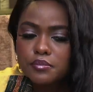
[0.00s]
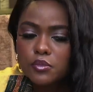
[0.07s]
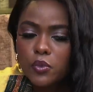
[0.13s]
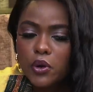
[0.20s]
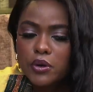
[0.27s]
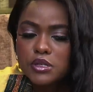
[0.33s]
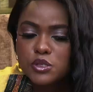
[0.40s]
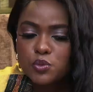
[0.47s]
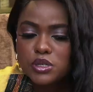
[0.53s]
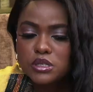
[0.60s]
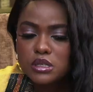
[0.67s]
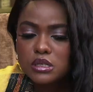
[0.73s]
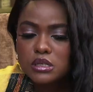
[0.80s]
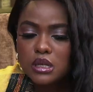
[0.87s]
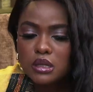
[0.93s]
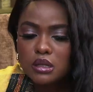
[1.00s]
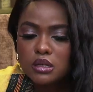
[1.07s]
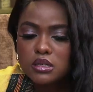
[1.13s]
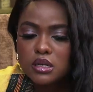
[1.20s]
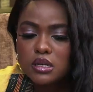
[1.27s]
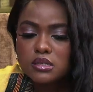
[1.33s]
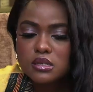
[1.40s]
whereas President
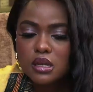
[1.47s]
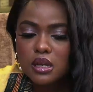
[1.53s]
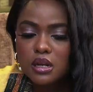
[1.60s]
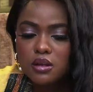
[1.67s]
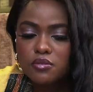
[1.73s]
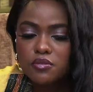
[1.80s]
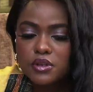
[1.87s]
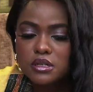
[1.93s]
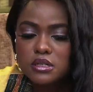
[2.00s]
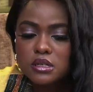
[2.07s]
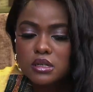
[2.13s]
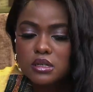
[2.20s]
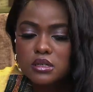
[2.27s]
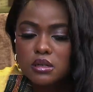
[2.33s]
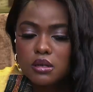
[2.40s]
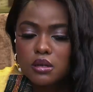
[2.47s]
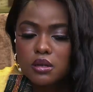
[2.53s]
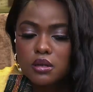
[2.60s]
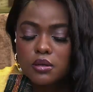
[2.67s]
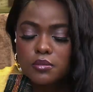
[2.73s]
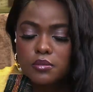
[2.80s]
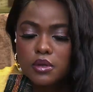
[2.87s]
Kenyatta has elevated
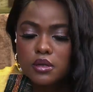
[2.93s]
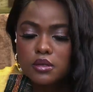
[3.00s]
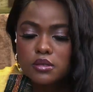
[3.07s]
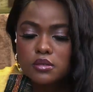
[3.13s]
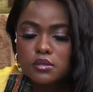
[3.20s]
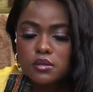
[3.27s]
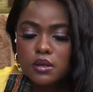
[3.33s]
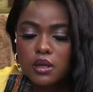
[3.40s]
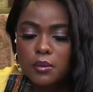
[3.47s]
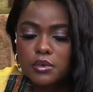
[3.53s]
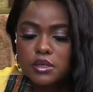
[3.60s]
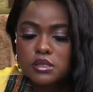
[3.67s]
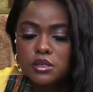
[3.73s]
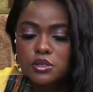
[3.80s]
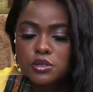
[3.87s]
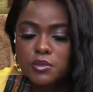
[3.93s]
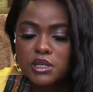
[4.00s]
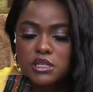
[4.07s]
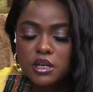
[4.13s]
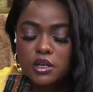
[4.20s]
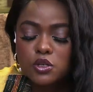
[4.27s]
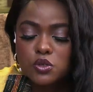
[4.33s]
Cabinet Secretary
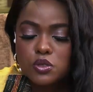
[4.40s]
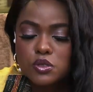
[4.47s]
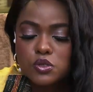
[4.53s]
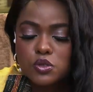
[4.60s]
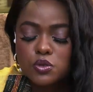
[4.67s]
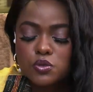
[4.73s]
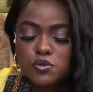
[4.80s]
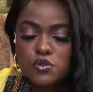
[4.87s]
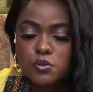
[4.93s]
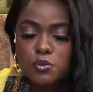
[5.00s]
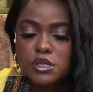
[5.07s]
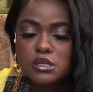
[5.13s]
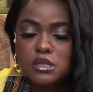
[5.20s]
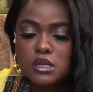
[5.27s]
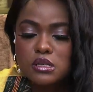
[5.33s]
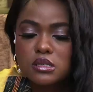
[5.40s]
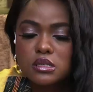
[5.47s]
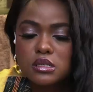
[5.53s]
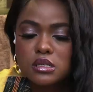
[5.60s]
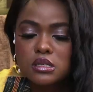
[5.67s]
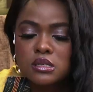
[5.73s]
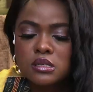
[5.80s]
Matiang'i to this sort of super CS
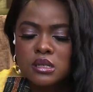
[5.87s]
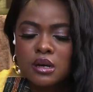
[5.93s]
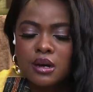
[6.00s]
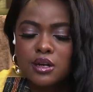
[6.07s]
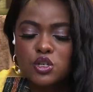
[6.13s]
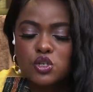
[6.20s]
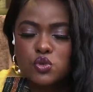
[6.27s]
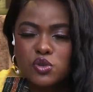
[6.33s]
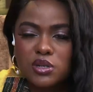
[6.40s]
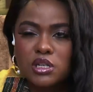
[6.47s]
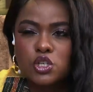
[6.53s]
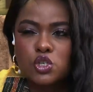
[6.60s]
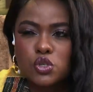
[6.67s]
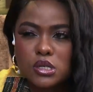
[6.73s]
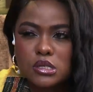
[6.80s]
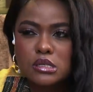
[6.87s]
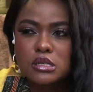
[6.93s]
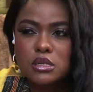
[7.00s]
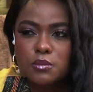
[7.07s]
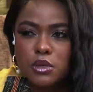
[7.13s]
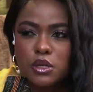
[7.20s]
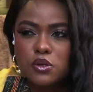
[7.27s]
status, he can't really trust
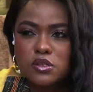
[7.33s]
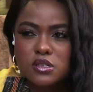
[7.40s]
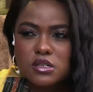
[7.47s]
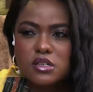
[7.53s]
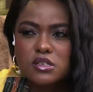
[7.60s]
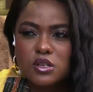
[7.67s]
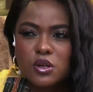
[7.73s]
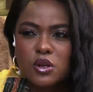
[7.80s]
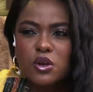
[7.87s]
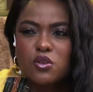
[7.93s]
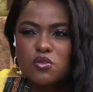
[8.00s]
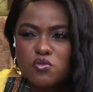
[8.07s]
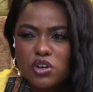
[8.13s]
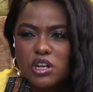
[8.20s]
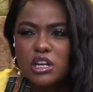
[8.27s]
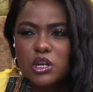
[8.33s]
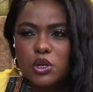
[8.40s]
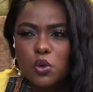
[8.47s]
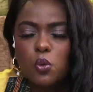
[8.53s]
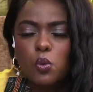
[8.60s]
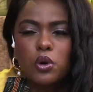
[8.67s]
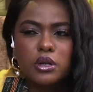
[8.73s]
him because he doesn't really
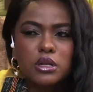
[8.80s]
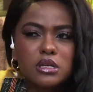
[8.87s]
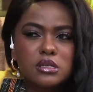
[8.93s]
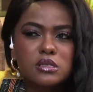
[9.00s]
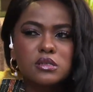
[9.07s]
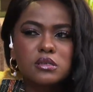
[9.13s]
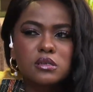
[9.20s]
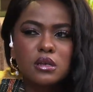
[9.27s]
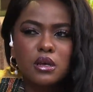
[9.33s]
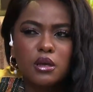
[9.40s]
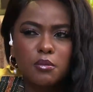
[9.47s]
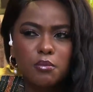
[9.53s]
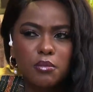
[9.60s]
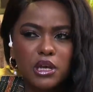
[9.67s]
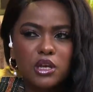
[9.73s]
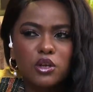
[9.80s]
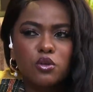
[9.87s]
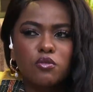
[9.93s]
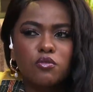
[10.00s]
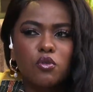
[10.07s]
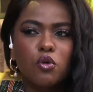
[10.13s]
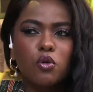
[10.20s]
know what he's made
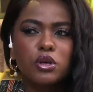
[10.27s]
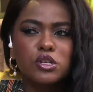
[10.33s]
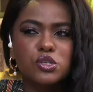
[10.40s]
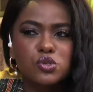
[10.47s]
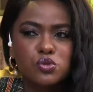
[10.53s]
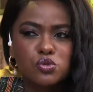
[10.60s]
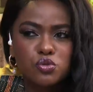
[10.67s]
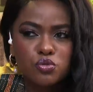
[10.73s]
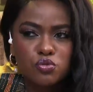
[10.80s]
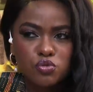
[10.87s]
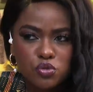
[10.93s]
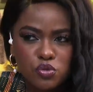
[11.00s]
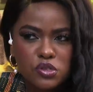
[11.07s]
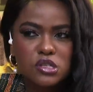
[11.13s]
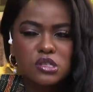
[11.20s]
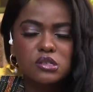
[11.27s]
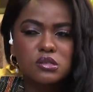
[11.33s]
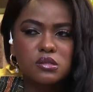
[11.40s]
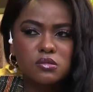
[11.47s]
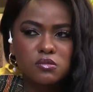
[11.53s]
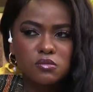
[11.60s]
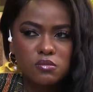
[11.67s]
of or his
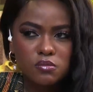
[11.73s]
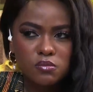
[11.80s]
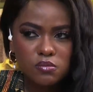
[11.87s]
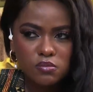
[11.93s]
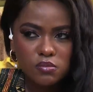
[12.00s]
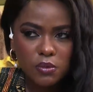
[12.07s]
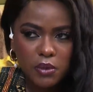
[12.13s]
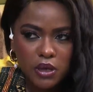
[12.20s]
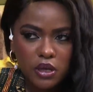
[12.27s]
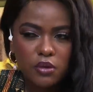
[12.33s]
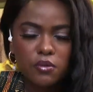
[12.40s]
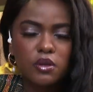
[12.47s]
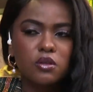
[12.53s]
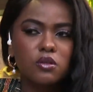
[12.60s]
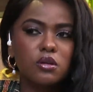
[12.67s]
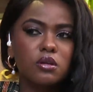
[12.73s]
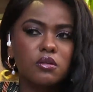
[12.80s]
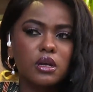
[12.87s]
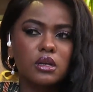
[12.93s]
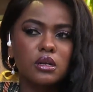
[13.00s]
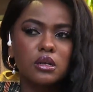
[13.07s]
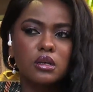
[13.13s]
roots. Am I hearing you
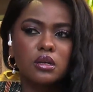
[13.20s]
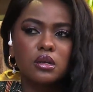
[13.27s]
correctly?